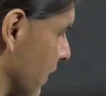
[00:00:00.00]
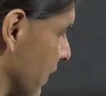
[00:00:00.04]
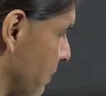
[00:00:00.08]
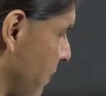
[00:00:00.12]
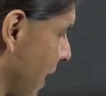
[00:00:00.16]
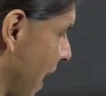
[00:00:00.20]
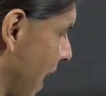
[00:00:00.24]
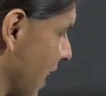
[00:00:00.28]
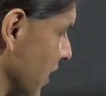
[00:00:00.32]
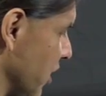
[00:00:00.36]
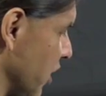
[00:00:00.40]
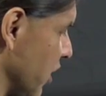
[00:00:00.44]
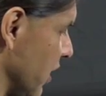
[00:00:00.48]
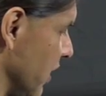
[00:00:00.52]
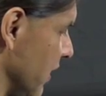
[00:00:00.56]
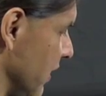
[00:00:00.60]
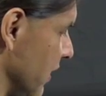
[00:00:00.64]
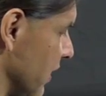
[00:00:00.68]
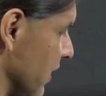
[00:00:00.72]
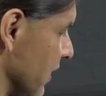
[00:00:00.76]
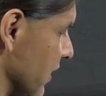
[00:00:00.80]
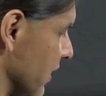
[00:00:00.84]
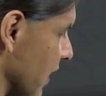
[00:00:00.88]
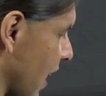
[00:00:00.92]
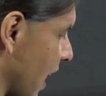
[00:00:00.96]
the
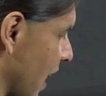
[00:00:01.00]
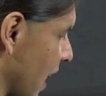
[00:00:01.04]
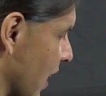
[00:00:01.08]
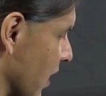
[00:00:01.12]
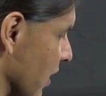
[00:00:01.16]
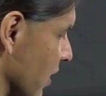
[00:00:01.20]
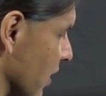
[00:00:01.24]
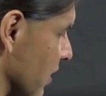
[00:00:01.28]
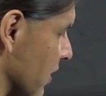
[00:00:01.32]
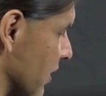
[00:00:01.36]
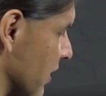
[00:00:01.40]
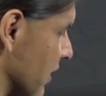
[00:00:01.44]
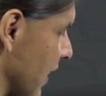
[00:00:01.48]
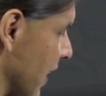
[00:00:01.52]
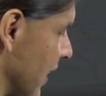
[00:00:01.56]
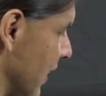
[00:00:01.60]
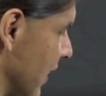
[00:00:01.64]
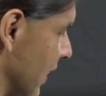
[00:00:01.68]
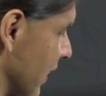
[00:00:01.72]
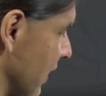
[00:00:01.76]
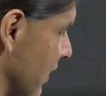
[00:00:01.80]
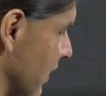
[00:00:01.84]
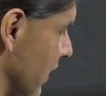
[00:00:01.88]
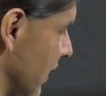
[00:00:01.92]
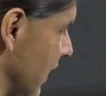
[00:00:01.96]
passionate desires and
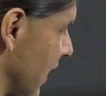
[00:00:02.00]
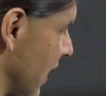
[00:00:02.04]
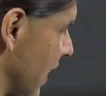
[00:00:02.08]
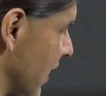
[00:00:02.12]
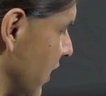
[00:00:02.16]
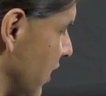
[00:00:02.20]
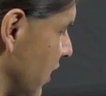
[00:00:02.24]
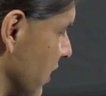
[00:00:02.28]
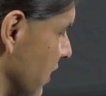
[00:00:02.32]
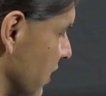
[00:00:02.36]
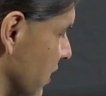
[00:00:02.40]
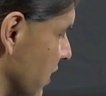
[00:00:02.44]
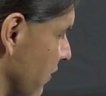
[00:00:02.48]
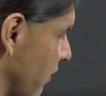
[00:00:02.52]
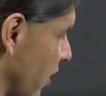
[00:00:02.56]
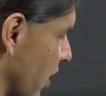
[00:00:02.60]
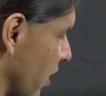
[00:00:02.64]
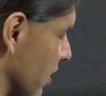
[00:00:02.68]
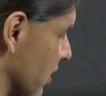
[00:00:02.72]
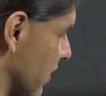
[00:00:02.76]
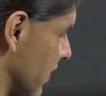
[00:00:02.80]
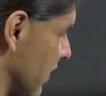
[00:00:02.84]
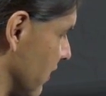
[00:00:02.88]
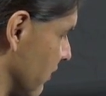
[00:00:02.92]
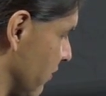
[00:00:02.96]
inclinations of
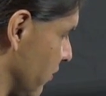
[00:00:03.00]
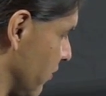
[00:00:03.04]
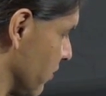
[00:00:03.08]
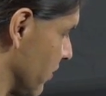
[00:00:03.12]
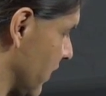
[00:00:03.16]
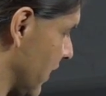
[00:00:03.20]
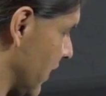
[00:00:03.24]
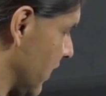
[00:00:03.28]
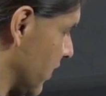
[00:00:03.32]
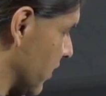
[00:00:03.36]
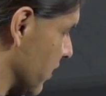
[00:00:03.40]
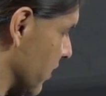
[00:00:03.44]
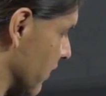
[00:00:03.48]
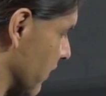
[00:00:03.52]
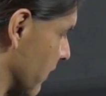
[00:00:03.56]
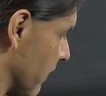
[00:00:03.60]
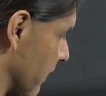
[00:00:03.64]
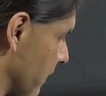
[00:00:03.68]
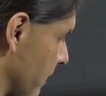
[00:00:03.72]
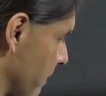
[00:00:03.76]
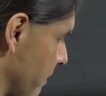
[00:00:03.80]
our sinful nature.